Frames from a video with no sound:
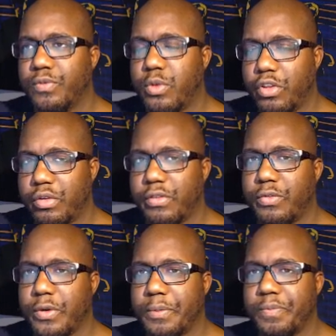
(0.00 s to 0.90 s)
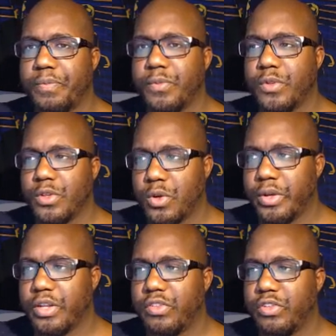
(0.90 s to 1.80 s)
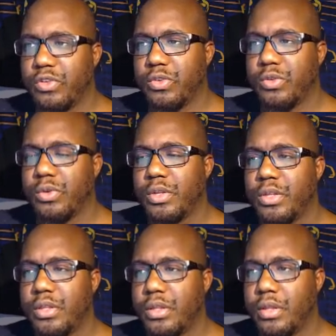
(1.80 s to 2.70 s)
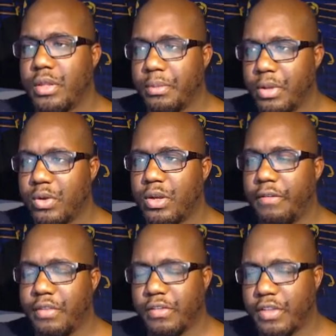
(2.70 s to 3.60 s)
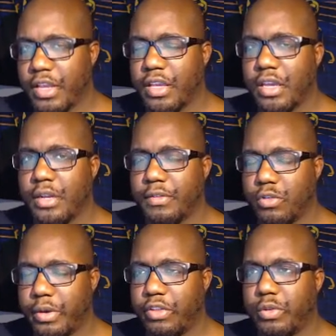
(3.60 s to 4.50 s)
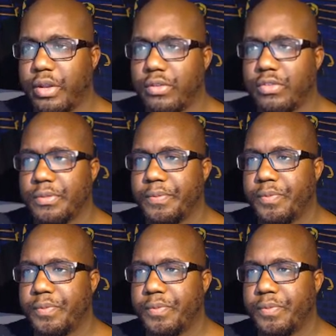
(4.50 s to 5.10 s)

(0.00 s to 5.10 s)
2024, going into the middle of this decade of the 2020s